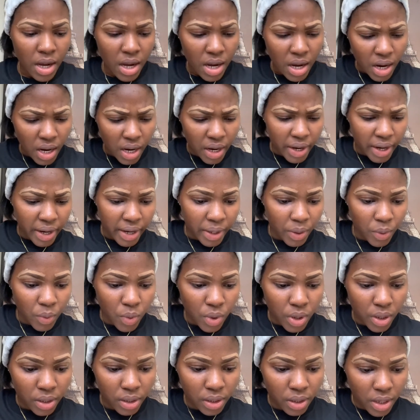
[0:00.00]
All right,
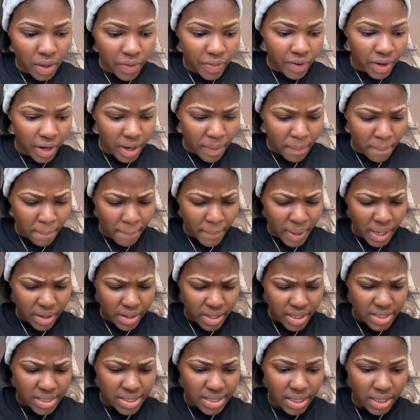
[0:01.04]
one other
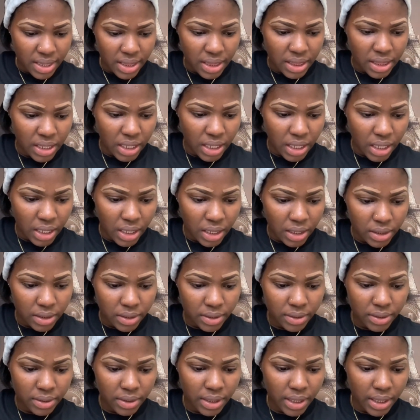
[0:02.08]
embarrassing thing
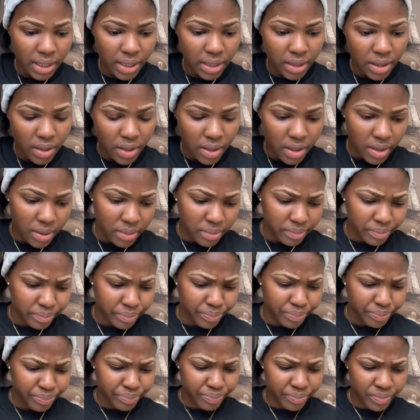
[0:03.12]
that,
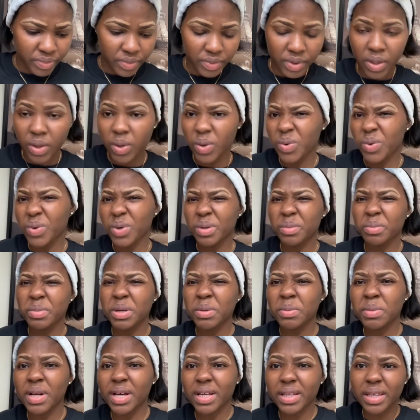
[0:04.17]
well,
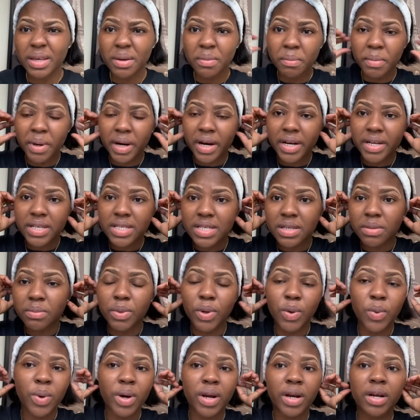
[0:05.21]
maybe not embarrassing, but
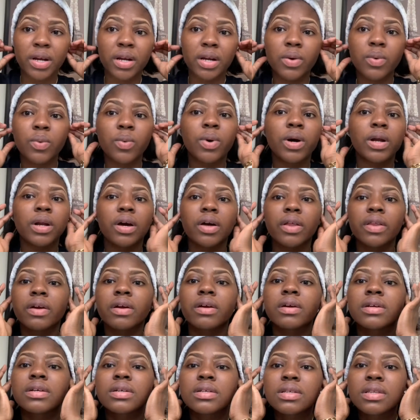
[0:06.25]
what are one
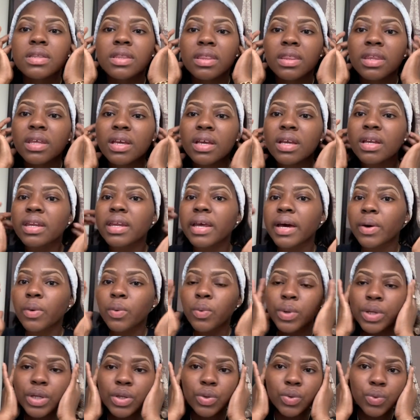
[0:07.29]
other thing that
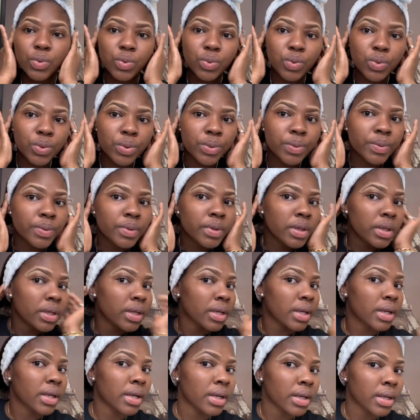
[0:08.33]
we do
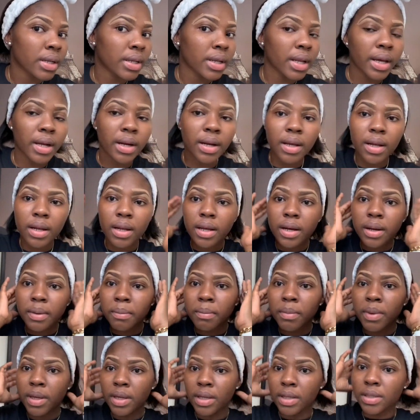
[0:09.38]
that a lot of
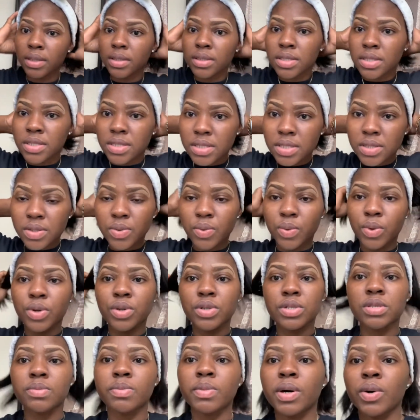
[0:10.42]
males,
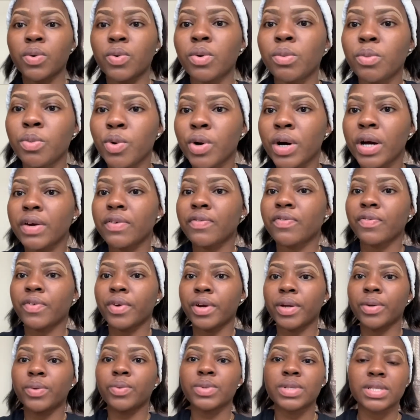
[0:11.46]
husband or
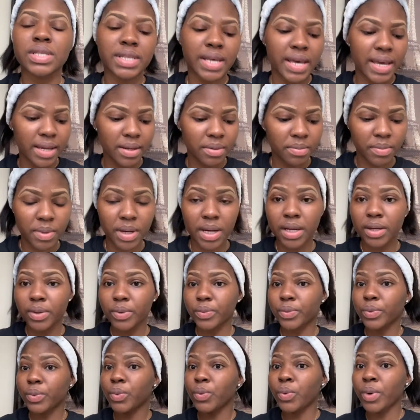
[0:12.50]
boyfriend or side man,
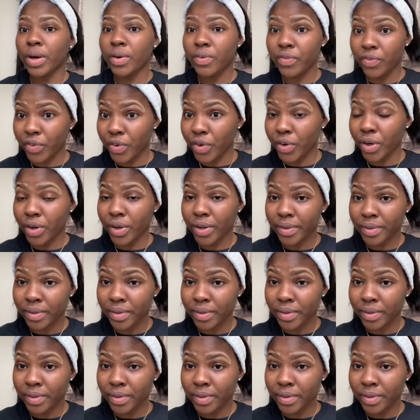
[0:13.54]
whoever,